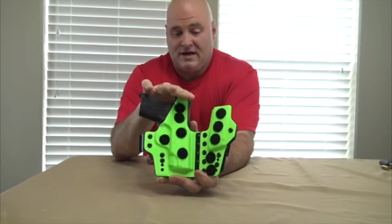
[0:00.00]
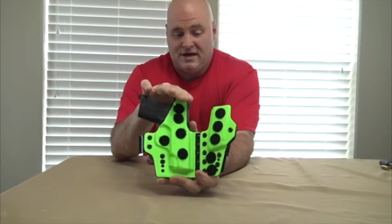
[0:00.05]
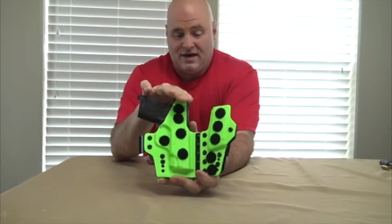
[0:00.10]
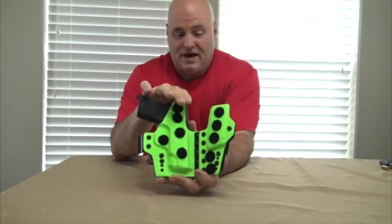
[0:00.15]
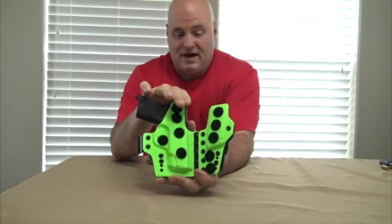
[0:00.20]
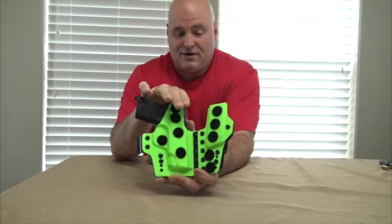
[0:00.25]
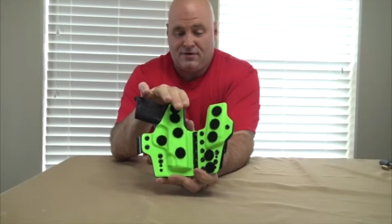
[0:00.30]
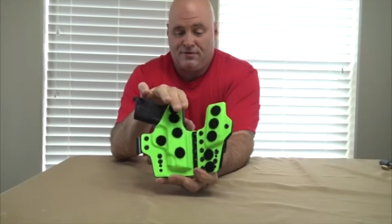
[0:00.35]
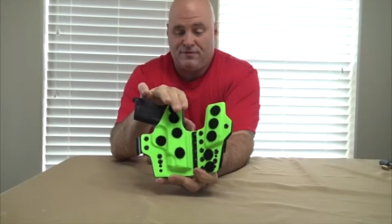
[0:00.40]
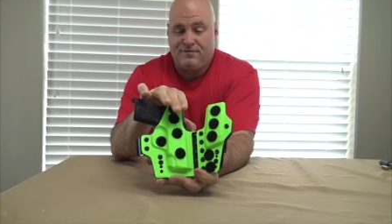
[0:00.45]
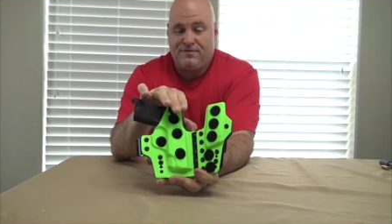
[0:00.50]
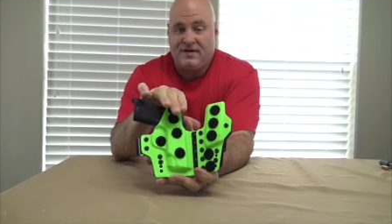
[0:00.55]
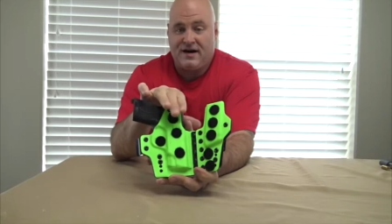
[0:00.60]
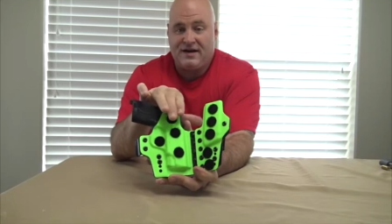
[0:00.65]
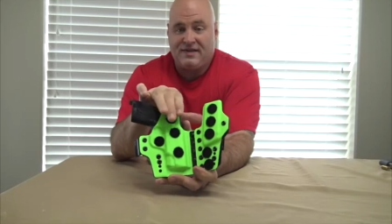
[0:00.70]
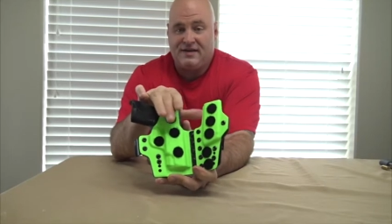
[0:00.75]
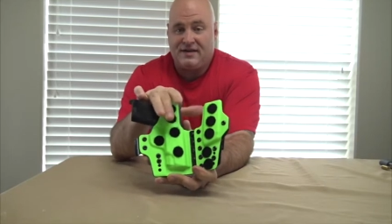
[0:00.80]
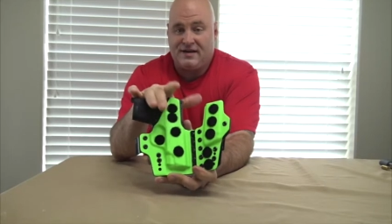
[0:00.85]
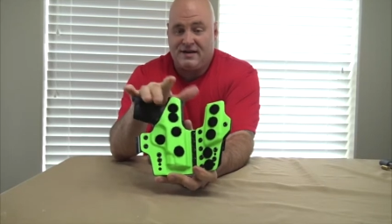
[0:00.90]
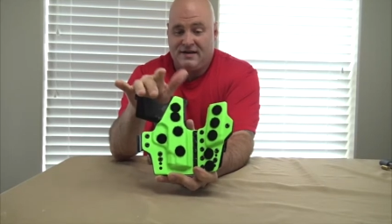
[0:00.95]
I don't
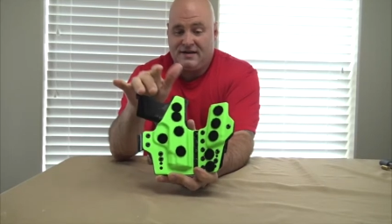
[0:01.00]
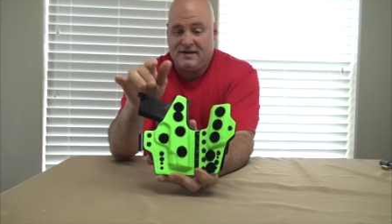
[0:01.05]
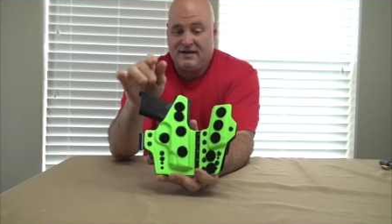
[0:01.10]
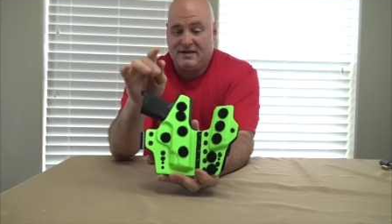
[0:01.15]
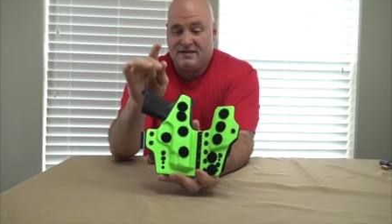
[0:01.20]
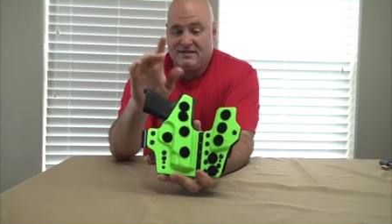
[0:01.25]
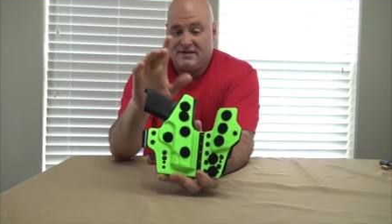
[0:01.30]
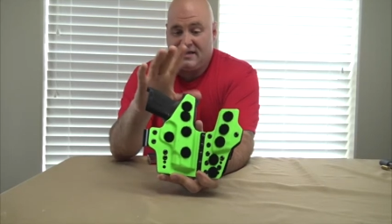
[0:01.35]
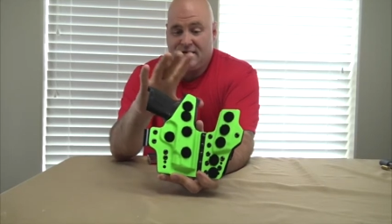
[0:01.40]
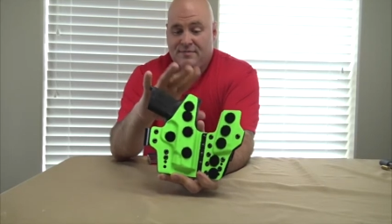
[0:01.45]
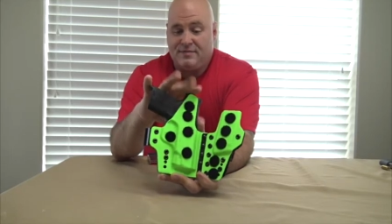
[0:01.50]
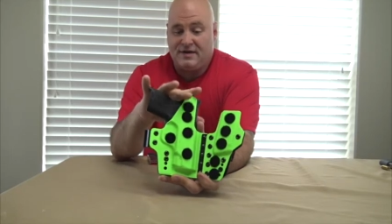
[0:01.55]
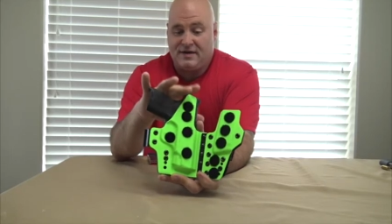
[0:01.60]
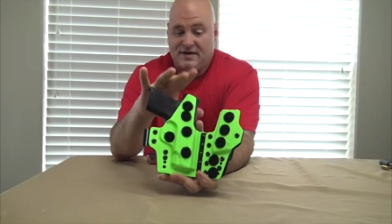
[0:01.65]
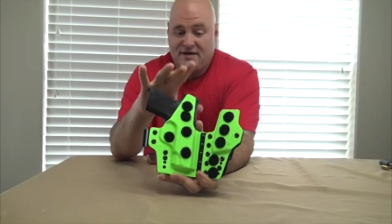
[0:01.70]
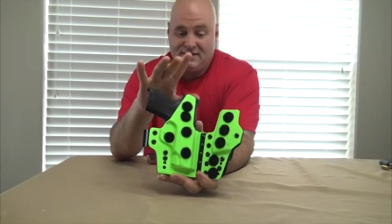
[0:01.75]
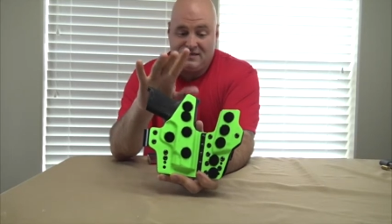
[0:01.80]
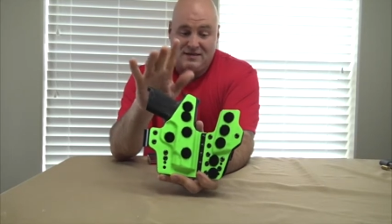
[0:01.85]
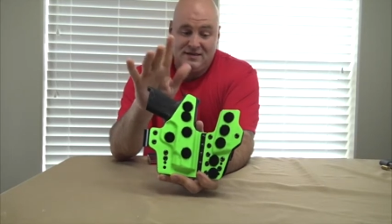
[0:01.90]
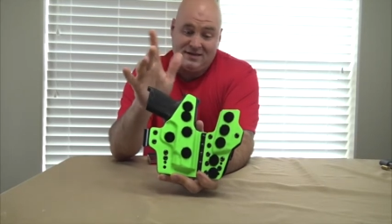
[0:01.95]
find that it digs in
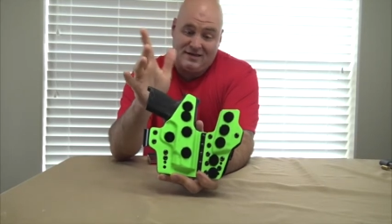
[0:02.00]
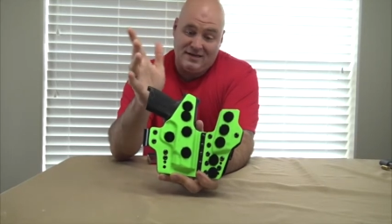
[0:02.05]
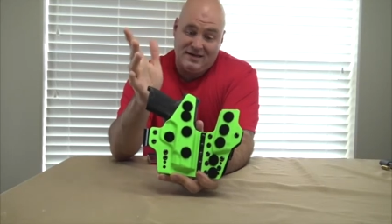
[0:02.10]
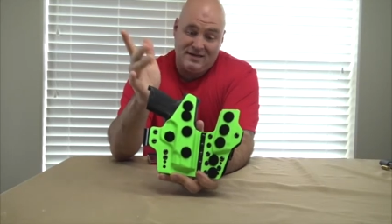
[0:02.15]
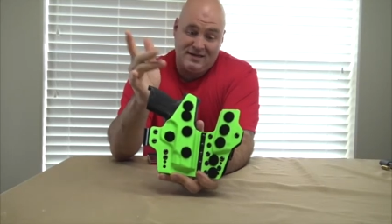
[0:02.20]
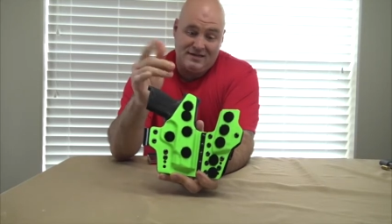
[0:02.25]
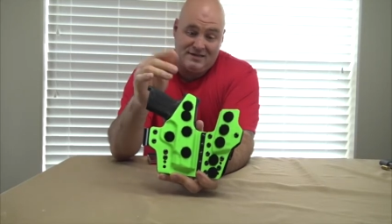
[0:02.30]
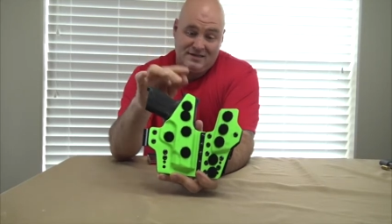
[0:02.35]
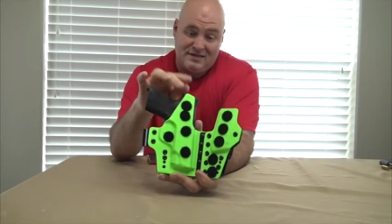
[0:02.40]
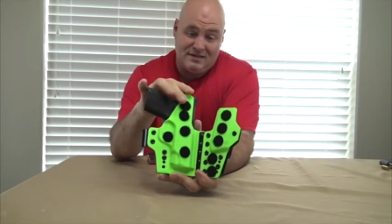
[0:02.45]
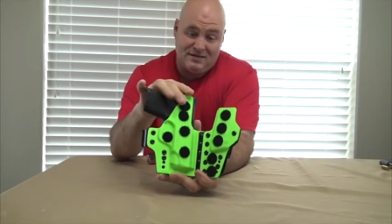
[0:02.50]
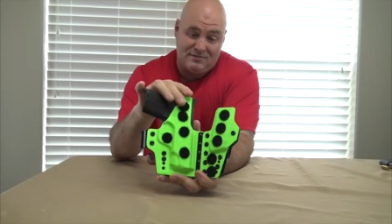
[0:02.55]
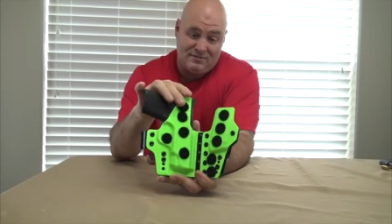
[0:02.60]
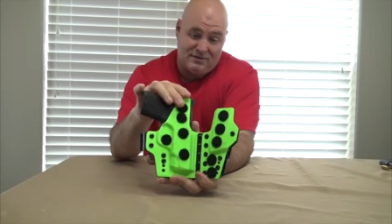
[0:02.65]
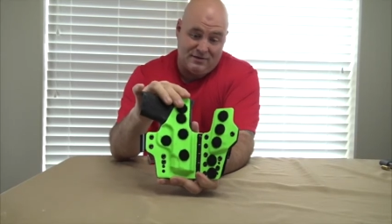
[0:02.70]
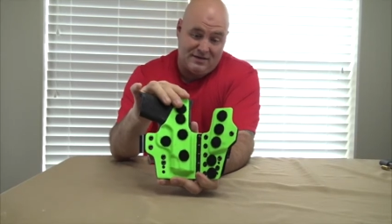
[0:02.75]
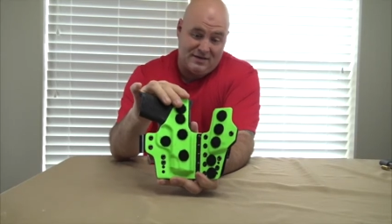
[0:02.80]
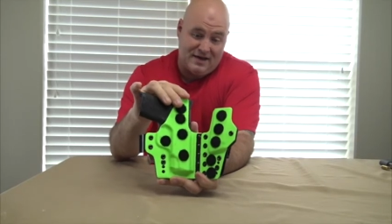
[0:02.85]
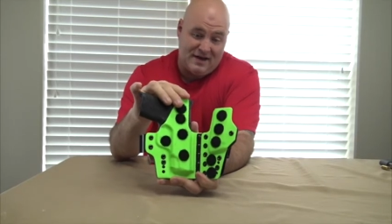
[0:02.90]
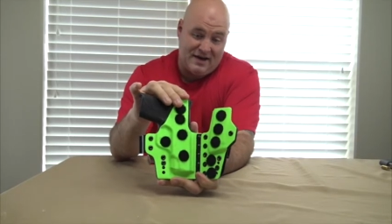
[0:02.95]
because, again, it's
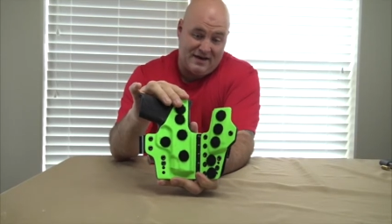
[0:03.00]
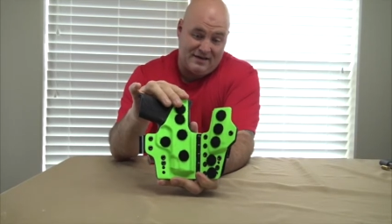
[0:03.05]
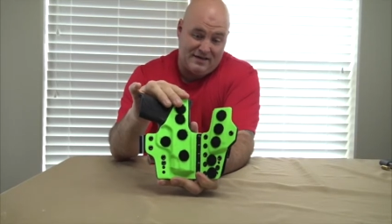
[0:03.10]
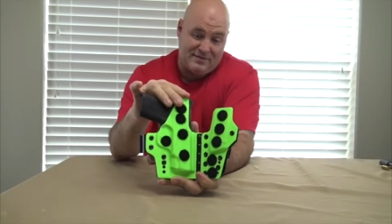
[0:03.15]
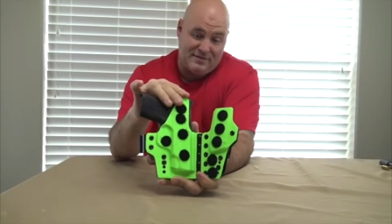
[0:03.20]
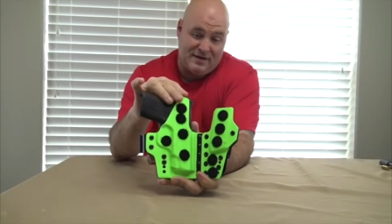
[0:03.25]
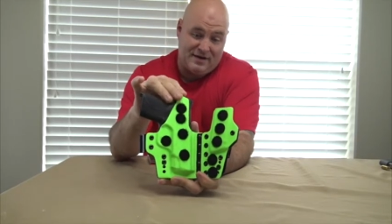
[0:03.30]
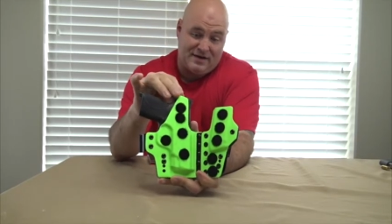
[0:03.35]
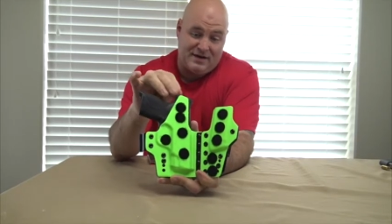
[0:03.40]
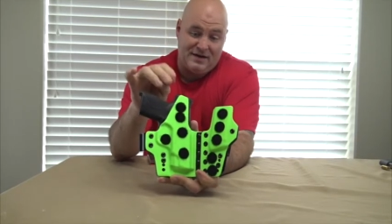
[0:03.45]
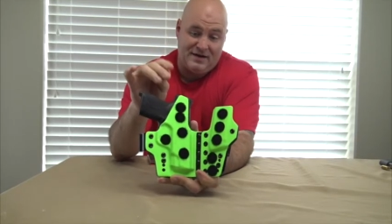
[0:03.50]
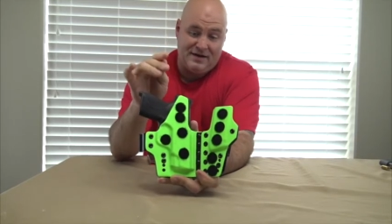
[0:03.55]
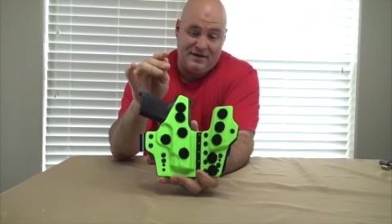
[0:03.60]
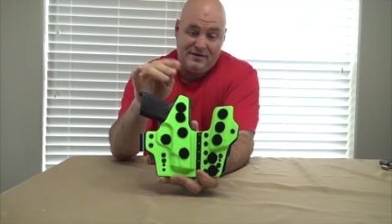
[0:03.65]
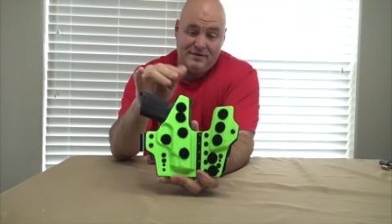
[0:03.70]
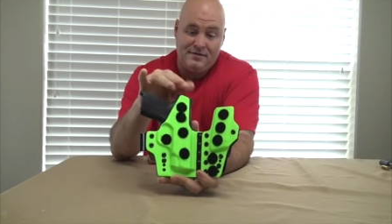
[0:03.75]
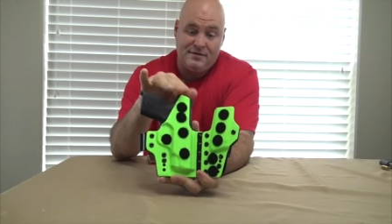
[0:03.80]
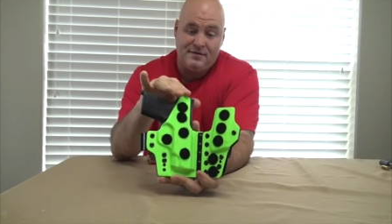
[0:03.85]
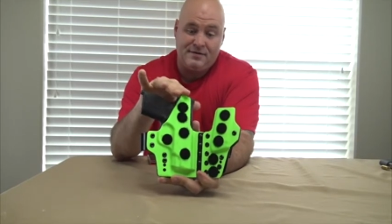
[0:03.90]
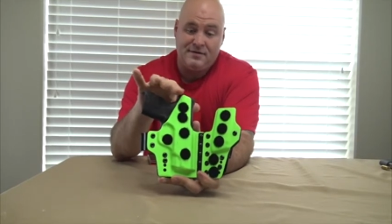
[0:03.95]
really the height of my
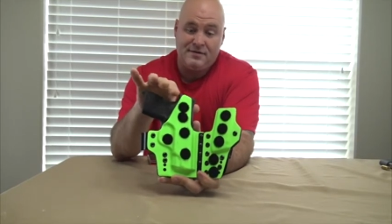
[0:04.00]
gun.